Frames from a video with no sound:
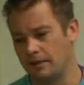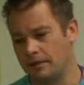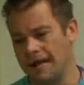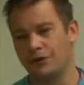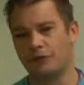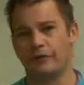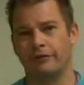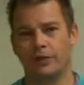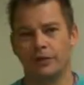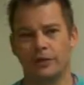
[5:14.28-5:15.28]
natural
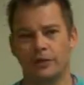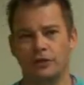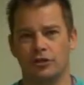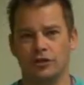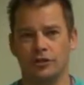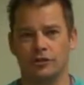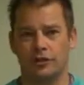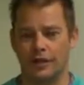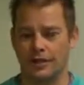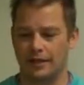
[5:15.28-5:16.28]
functioning due
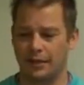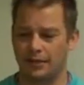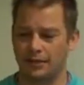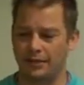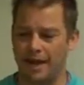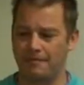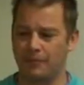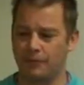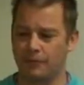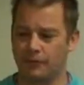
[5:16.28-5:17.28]
to those
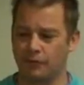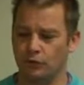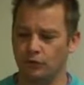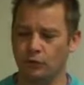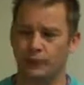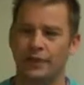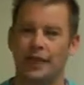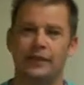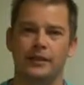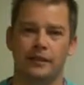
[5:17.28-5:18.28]
absence of normal
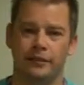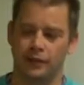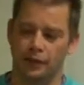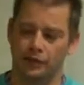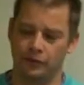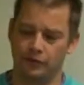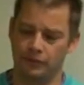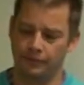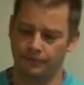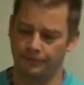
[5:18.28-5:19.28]
day and night
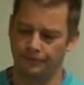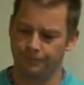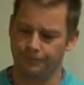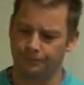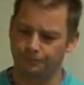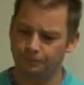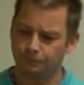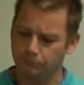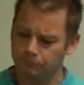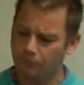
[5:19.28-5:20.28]
cues.
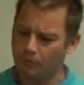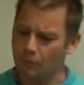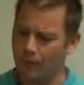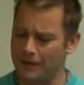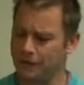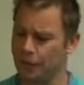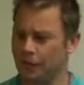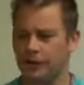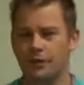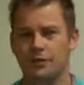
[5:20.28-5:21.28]
And we'll have a look
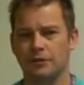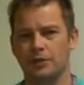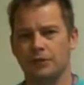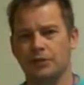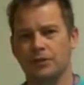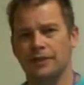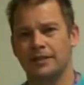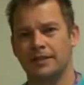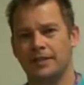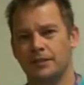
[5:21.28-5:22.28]
at those in a bit more
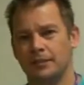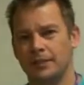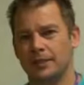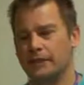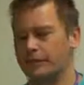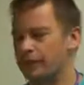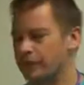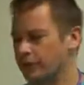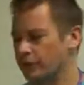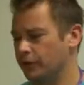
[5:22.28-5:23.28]
detail as we dive into
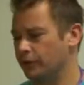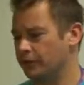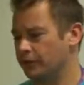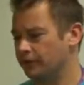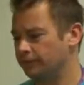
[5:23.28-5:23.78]
this unit.